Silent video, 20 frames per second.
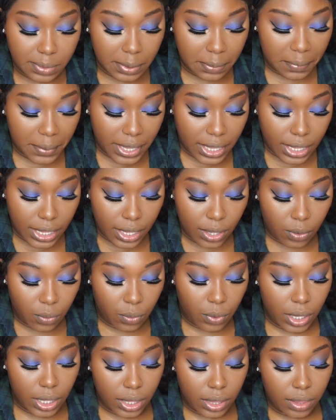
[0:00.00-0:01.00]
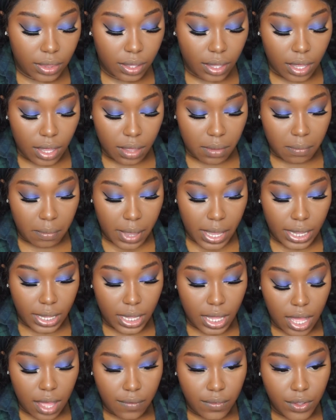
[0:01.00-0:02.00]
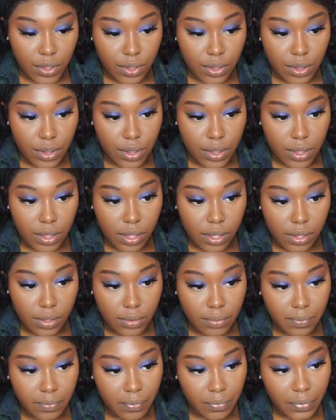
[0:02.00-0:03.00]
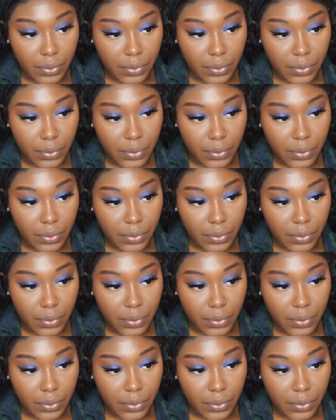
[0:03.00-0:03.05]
Baking with my CoverGirl